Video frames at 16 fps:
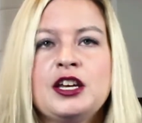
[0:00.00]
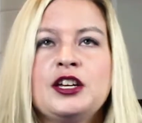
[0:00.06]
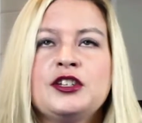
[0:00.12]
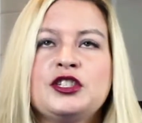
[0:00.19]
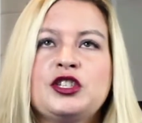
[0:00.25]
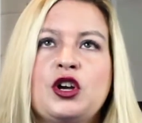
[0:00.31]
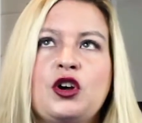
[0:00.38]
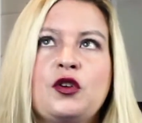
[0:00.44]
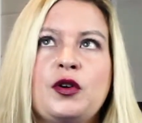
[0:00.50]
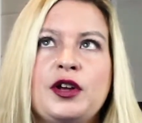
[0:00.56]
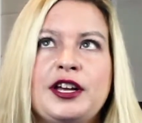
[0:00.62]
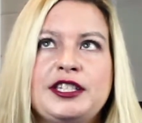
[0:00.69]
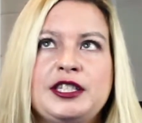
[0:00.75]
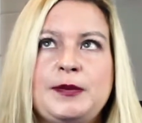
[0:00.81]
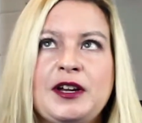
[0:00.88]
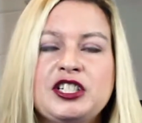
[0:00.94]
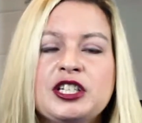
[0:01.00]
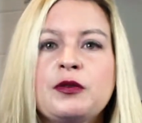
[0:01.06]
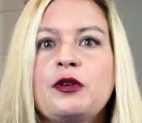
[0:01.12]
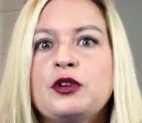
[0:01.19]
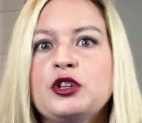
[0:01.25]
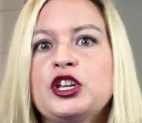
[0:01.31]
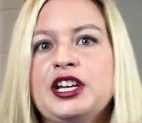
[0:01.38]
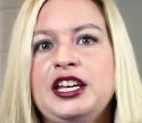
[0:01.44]
So especially when
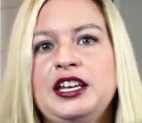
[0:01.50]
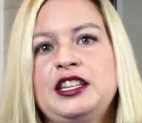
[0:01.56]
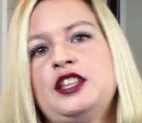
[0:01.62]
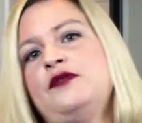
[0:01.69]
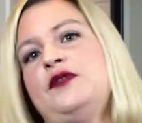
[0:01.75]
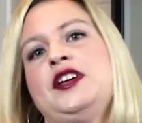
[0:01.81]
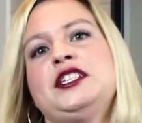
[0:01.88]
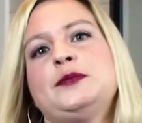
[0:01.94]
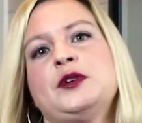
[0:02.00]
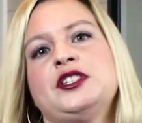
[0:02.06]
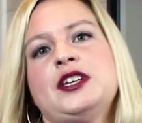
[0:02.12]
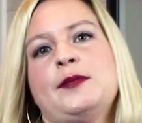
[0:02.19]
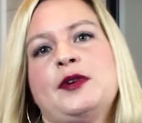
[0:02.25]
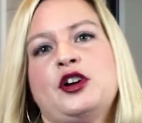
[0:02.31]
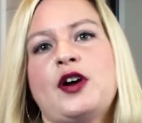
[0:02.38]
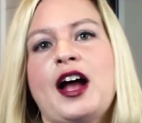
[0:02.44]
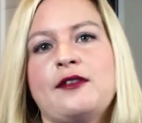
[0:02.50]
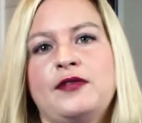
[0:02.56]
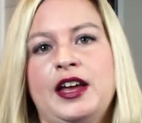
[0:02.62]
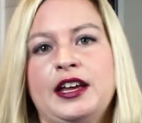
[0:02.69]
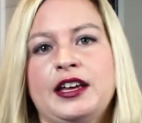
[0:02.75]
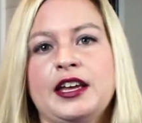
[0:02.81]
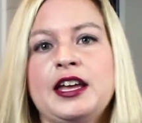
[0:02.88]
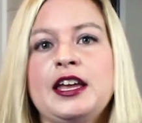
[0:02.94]
we're looking at the Facebook
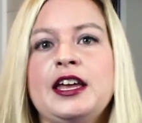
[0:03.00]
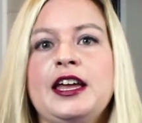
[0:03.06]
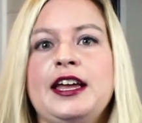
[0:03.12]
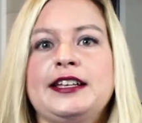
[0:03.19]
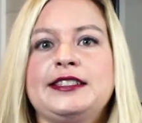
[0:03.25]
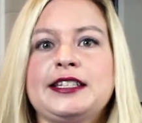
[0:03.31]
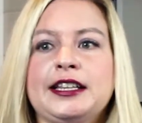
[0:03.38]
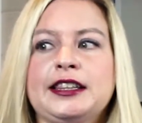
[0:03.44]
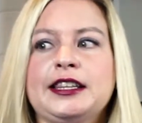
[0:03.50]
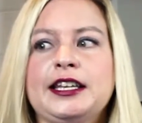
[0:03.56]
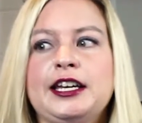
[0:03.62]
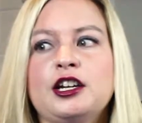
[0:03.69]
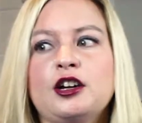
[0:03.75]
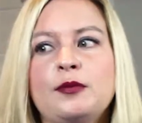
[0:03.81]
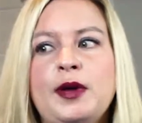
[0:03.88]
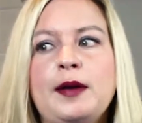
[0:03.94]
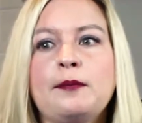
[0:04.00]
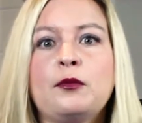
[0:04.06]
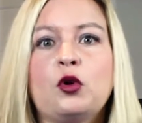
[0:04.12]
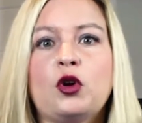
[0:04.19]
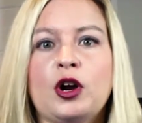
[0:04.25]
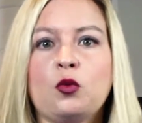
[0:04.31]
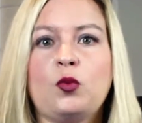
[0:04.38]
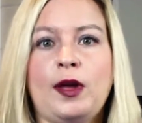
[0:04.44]
demographic, it's a little bit
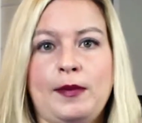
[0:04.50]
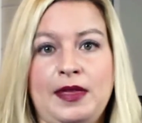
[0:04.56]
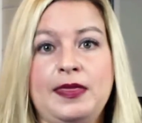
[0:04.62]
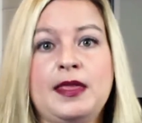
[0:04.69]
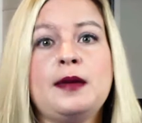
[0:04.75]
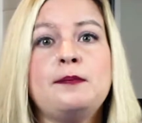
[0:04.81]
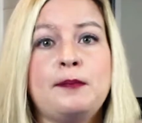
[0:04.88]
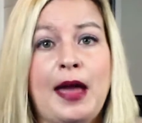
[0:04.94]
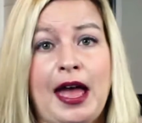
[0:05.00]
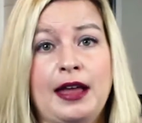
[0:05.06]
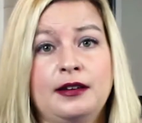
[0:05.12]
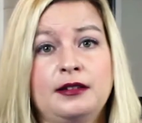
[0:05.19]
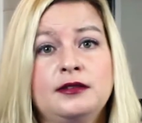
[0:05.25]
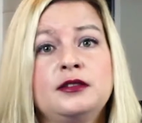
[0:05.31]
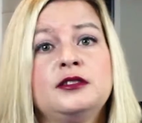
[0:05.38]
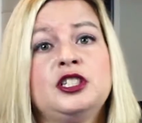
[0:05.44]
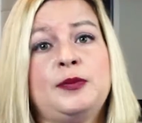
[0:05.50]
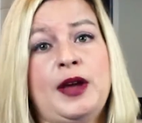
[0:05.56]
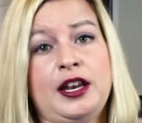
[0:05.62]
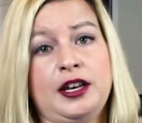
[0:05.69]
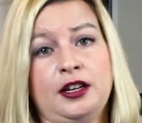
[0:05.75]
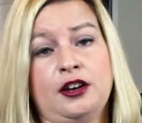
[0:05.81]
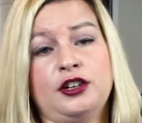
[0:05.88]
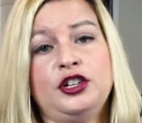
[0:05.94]
more women than men,
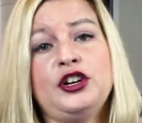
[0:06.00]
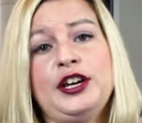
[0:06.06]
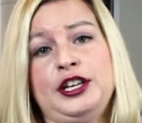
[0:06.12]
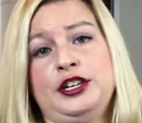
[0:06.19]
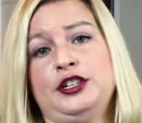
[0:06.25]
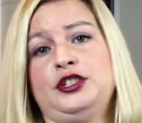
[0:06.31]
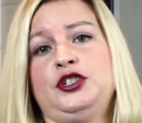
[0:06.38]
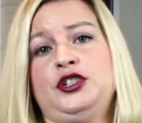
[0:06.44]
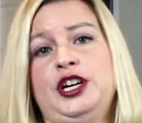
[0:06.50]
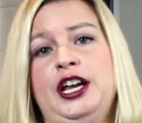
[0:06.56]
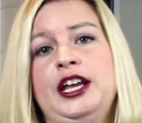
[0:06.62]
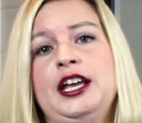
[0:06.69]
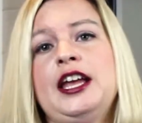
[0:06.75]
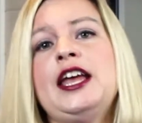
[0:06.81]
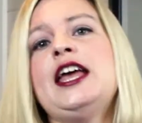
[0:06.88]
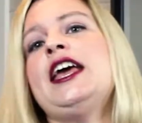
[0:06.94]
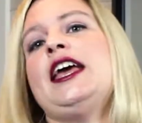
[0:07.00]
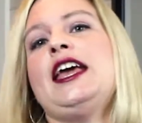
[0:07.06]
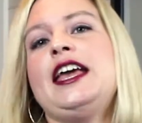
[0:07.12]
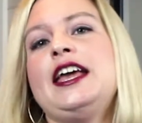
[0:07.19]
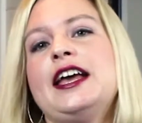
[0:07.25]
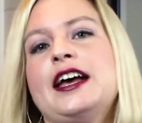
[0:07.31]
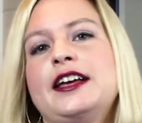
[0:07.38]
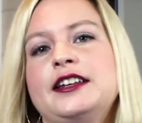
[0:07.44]
depending on your industry,
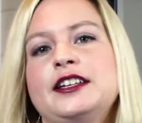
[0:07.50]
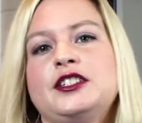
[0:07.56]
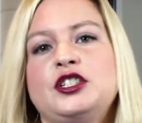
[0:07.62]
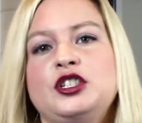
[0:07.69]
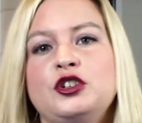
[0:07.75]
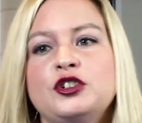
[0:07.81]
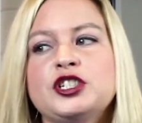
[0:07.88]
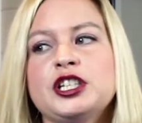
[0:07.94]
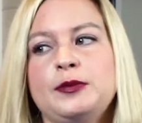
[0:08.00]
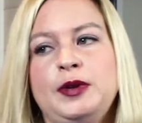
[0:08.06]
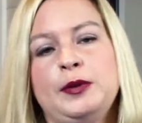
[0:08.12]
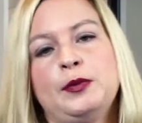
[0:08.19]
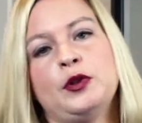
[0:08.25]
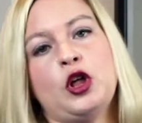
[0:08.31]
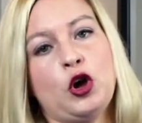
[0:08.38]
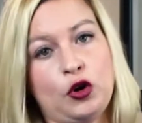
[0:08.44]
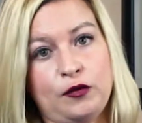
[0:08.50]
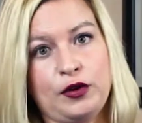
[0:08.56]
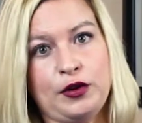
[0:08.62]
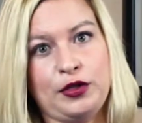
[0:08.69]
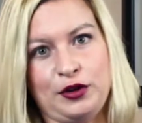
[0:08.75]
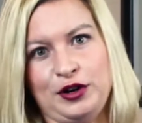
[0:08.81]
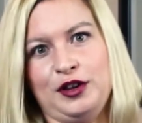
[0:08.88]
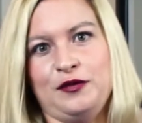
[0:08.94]
and it's usually people over
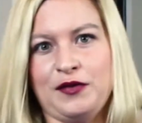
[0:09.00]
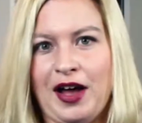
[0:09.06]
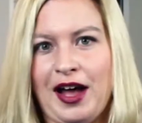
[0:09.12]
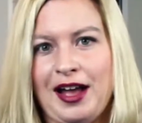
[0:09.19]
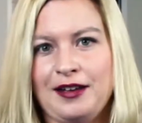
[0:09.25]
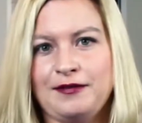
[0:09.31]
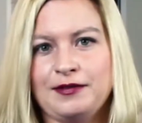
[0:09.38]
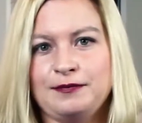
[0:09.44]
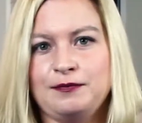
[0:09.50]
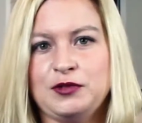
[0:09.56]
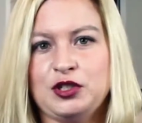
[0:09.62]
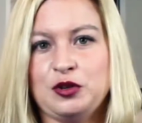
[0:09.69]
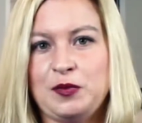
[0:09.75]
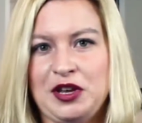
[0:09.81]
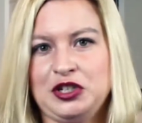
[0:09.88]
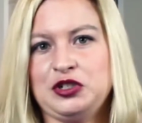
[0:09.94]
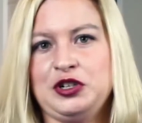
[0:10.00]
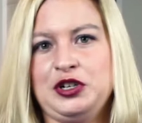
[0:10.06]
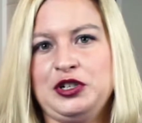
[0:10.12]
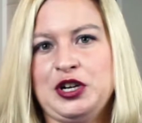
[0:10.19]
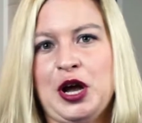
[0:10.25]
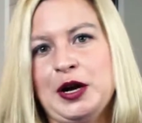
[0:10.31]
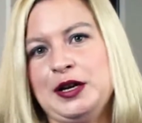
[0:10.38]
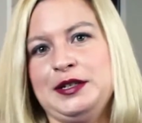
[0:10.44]
35. So make sure you're
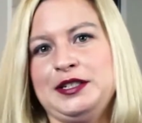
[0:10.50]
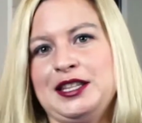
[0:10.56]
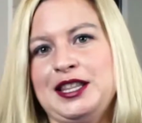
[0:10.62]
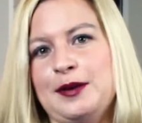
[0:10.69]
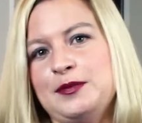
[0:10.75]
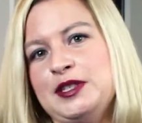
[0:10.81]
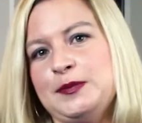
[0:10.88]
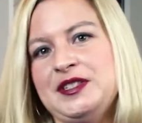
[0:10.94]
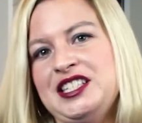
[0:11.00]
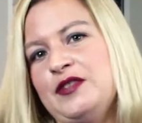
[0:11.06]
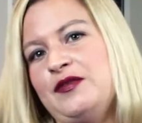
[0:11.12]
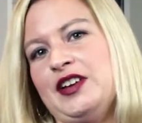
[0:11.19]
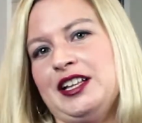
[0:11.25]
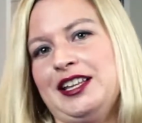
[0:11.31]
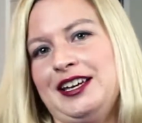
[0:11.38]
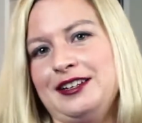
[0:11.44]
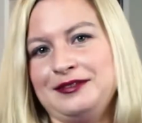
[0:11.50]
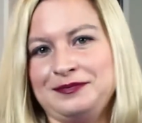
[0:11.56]
talking to them specifically.